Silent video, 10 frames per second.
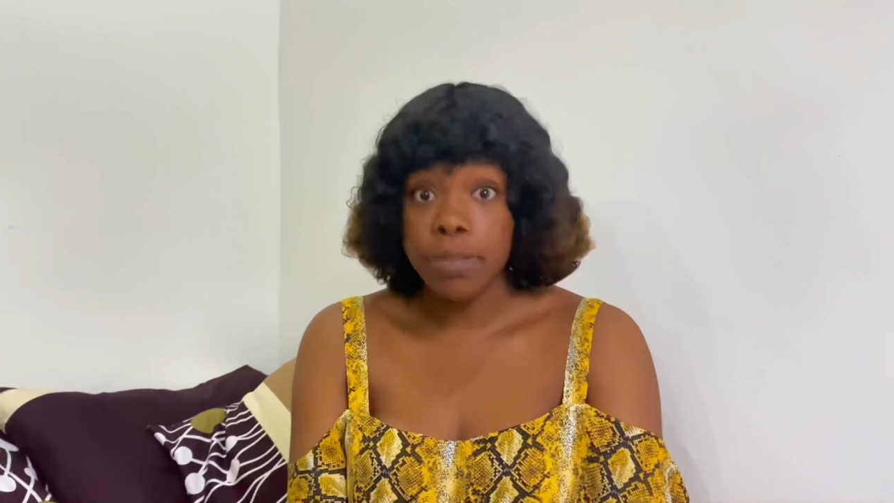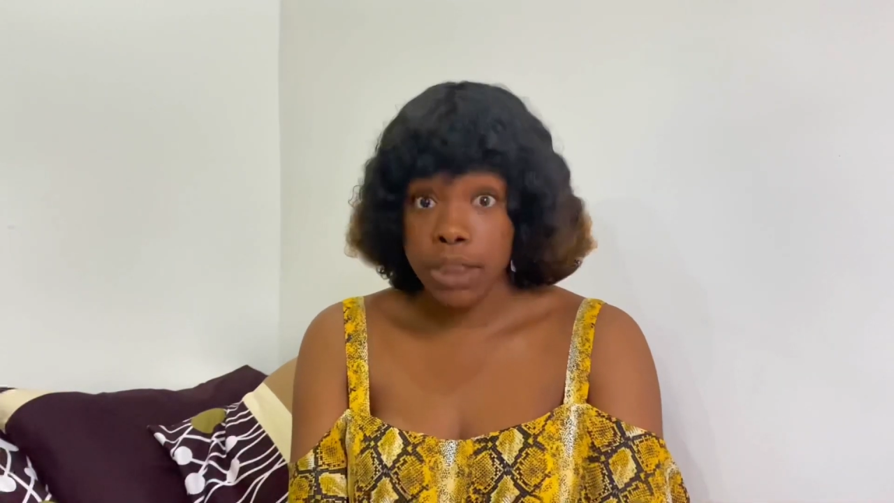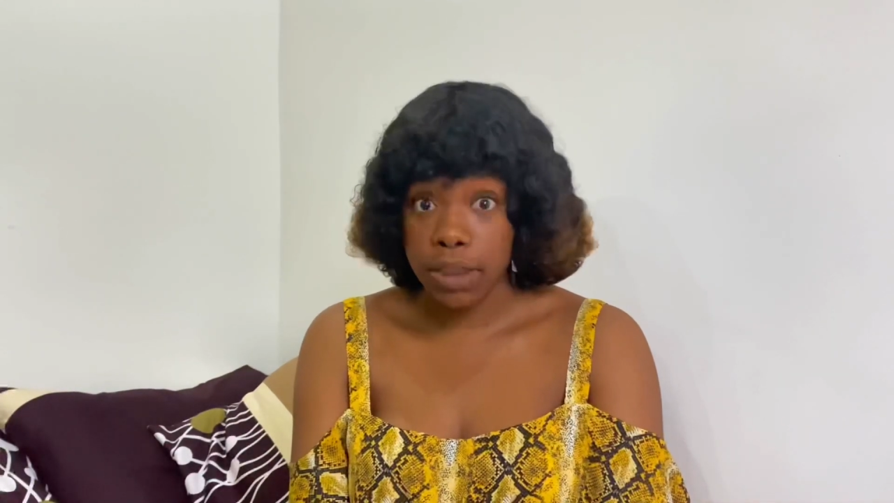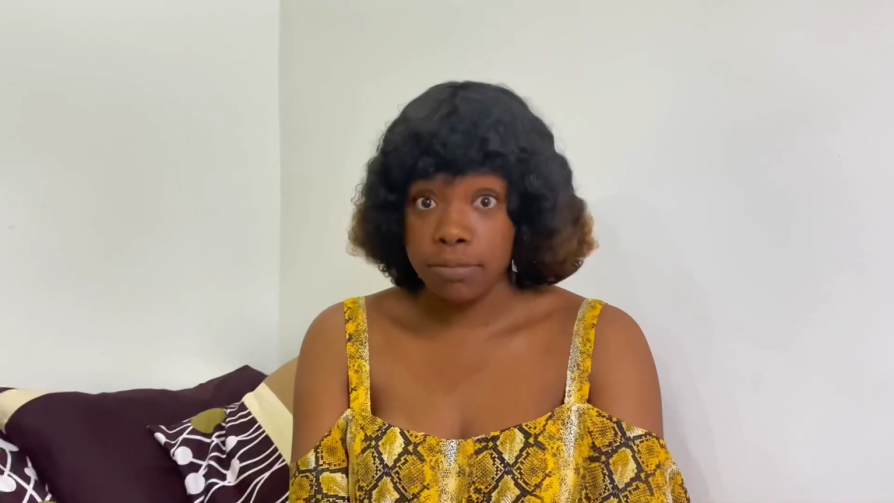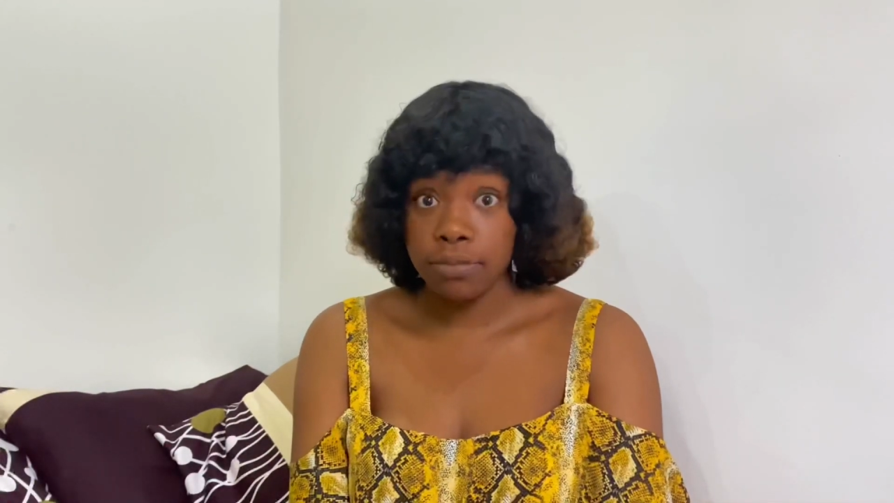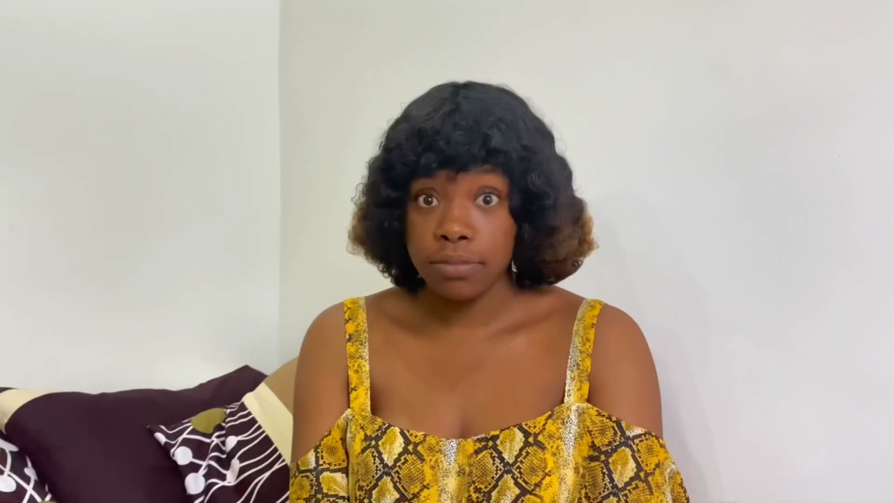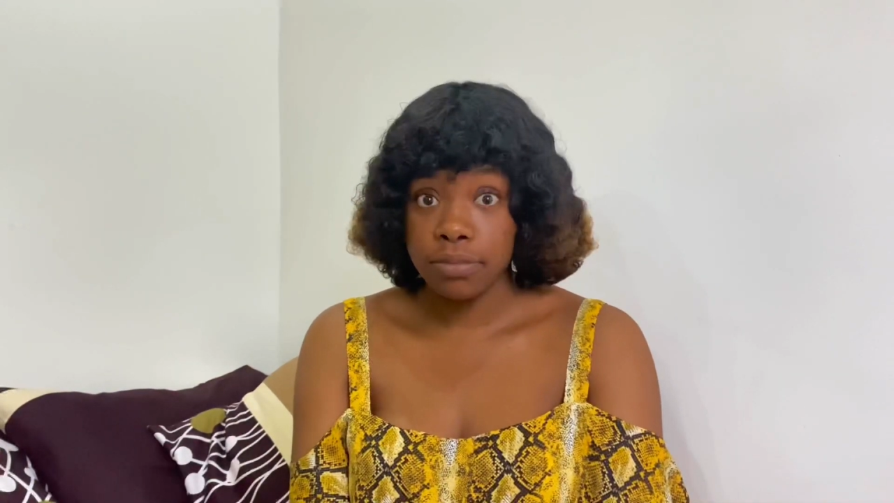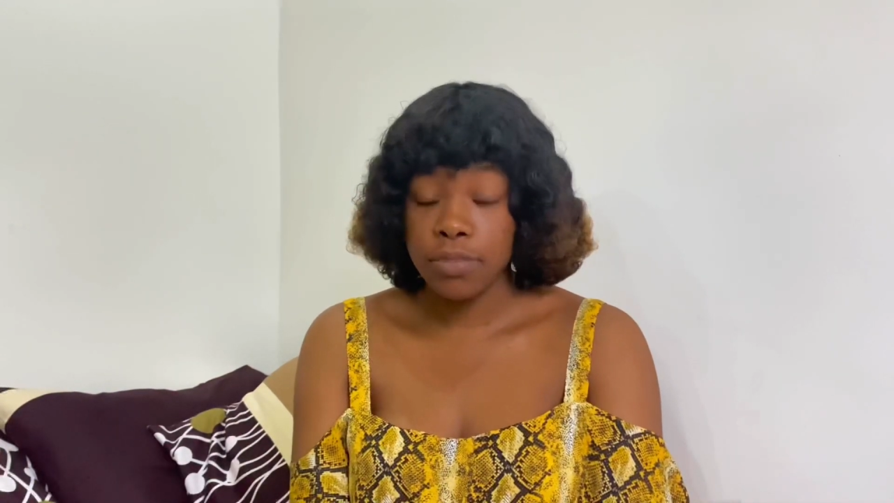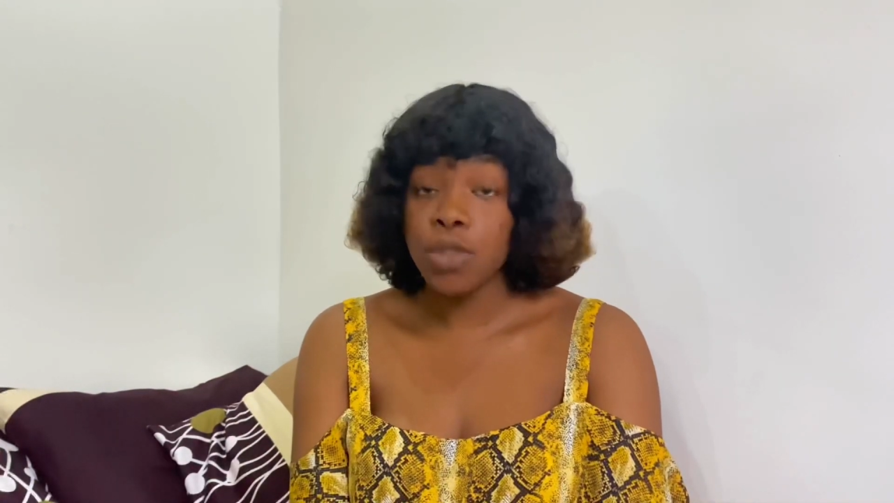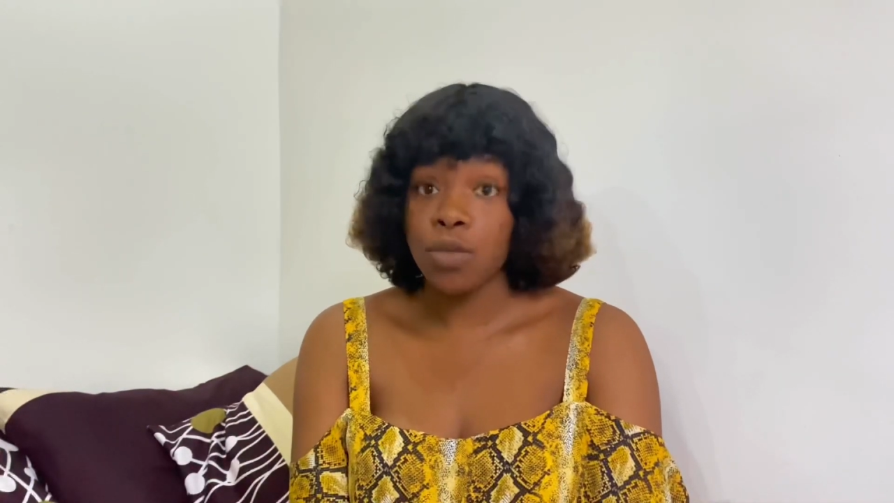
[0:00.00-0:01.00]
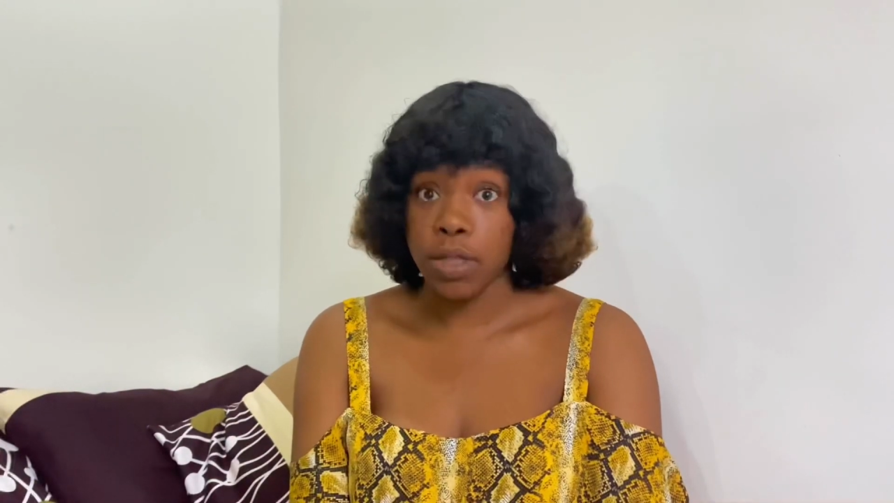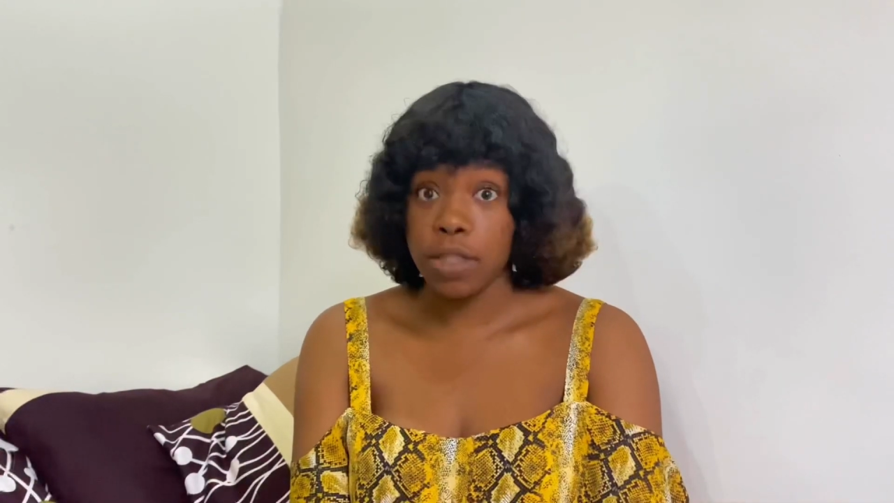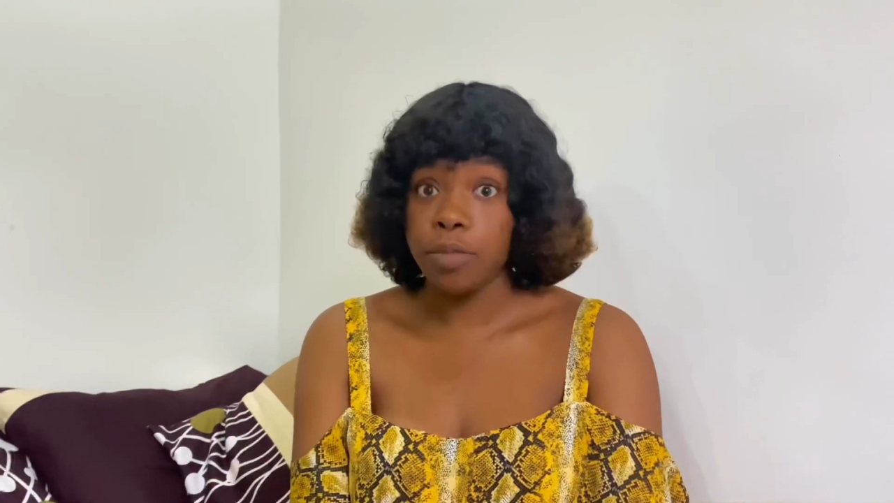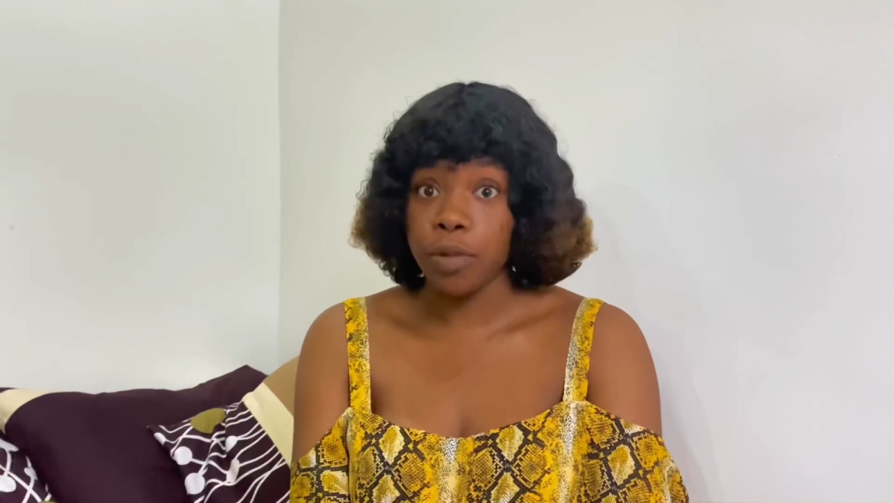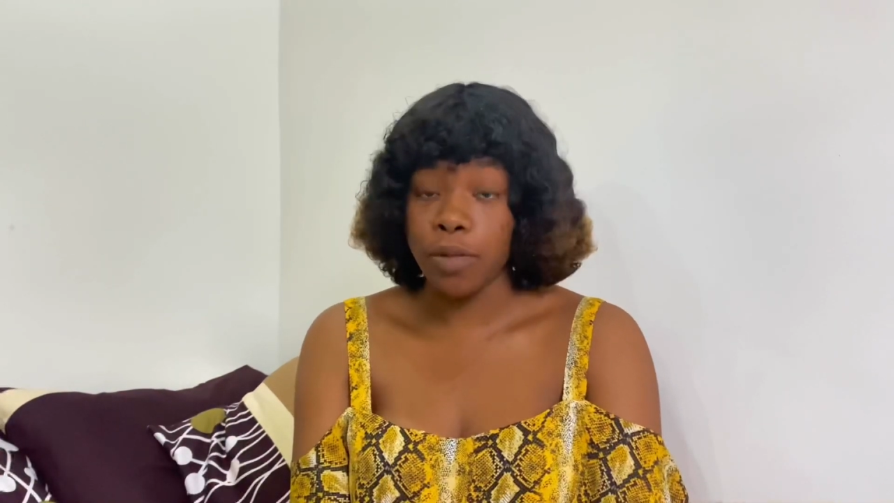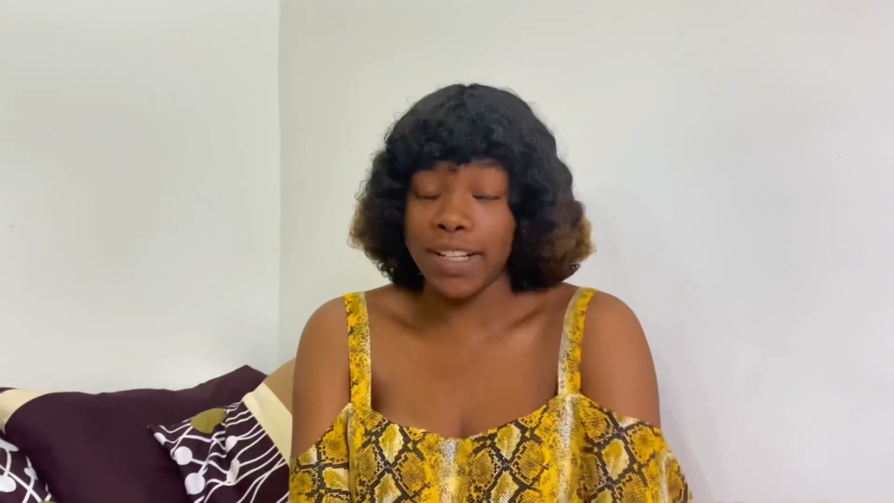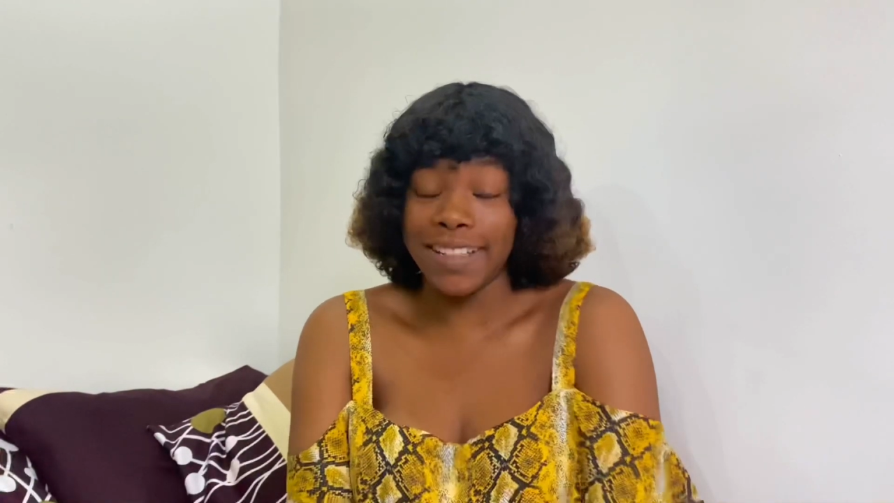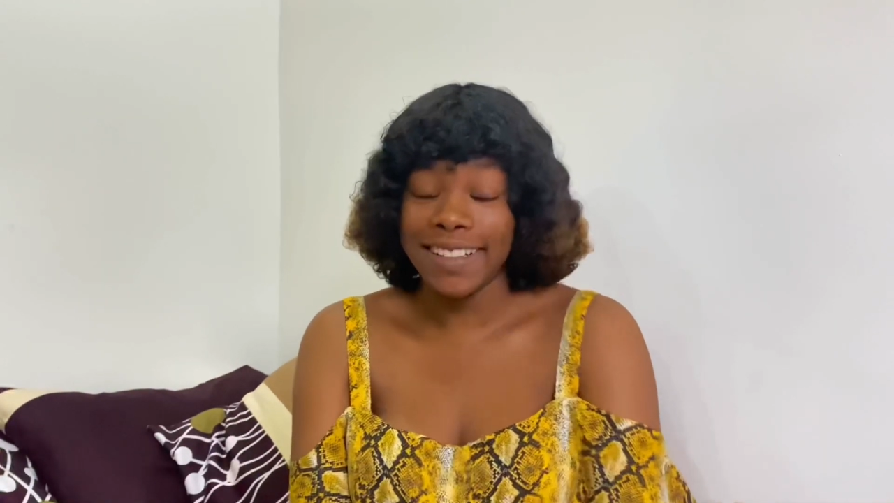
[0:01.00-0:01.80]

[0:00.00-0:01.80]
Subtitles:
money to explore.